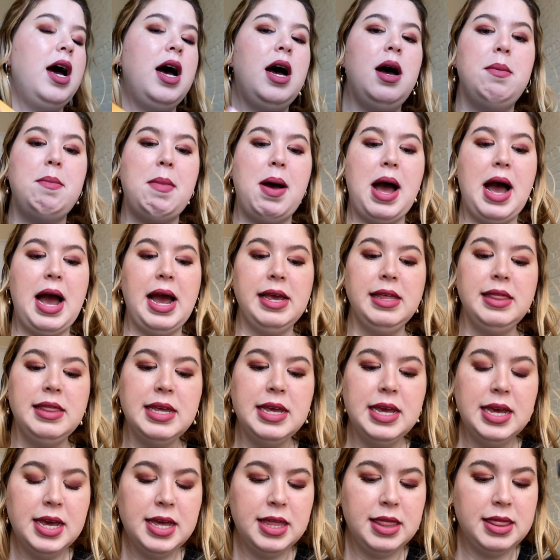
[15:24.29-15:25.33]
I
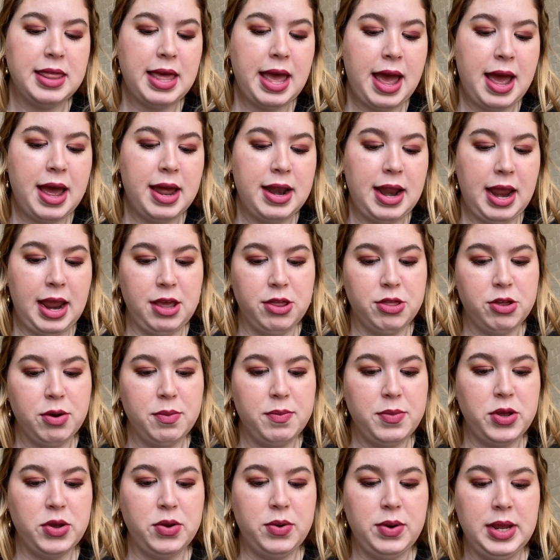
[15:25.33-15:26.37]
think that Aether
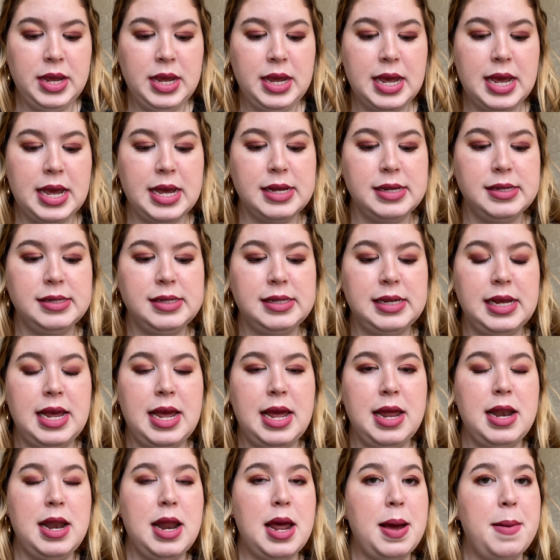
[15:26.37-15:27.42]
Beauty is
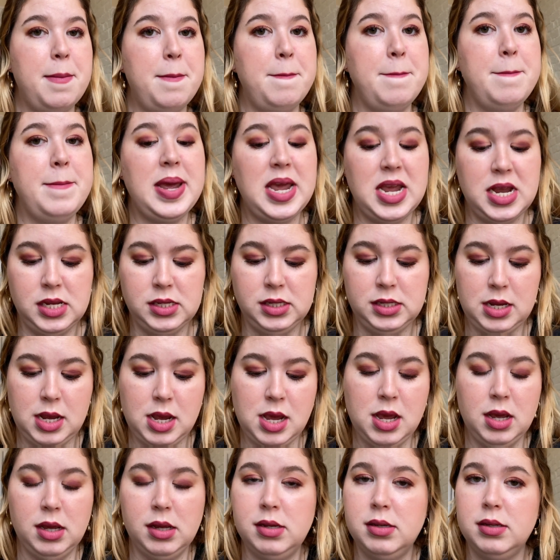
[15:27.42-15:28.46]
an
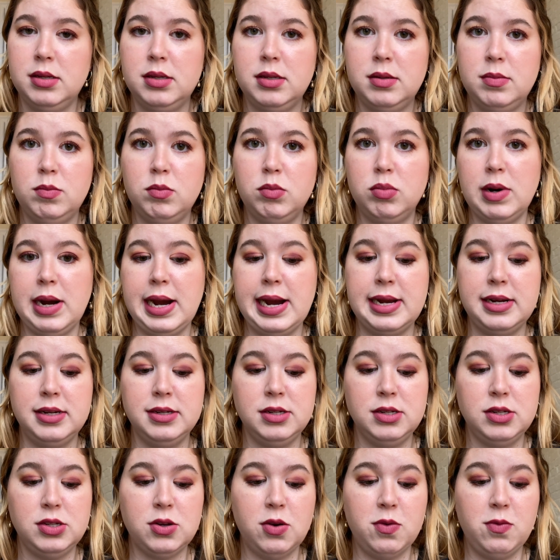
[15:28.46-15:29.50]
amazing brand
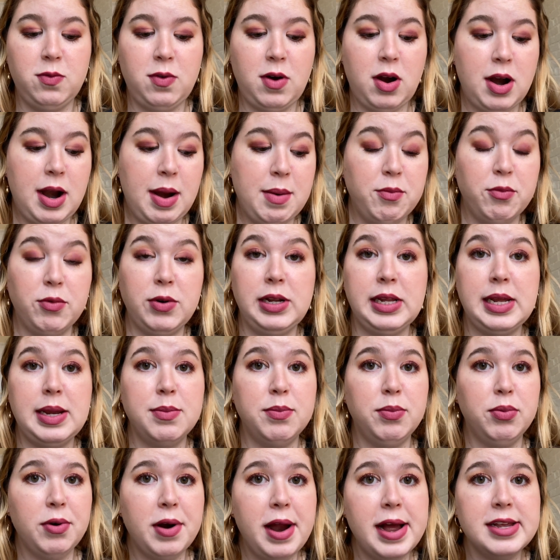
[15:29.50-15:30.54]
so far. I'm really
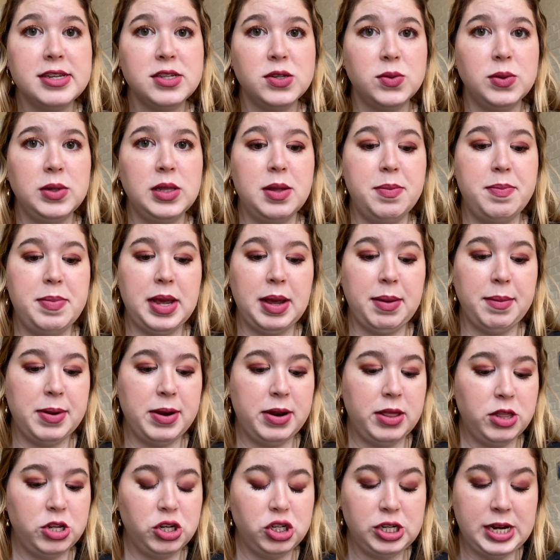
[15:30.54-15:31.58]
impressed with the pigment
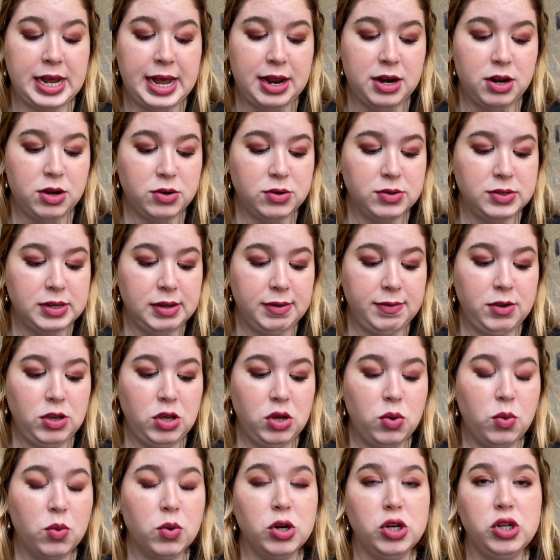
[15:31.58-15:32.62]
of the shadows. If
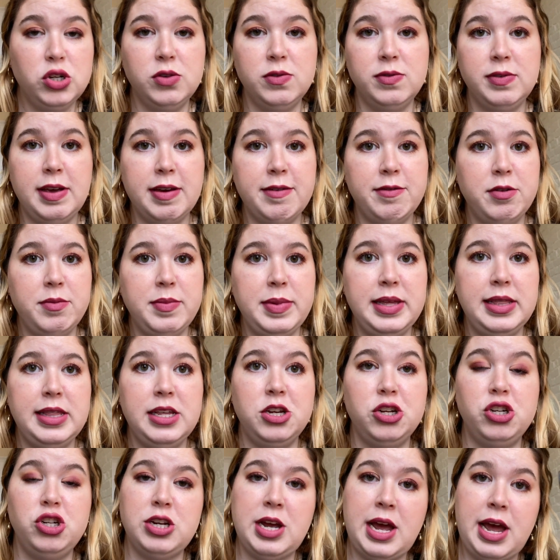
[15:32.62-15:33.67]
you were to have given me
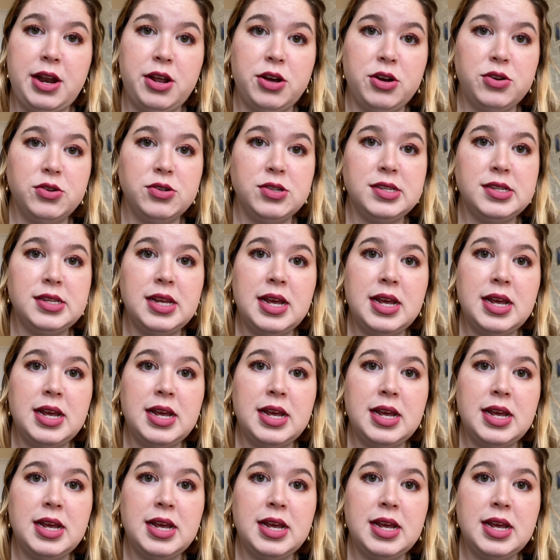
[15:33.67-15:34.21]
these shadows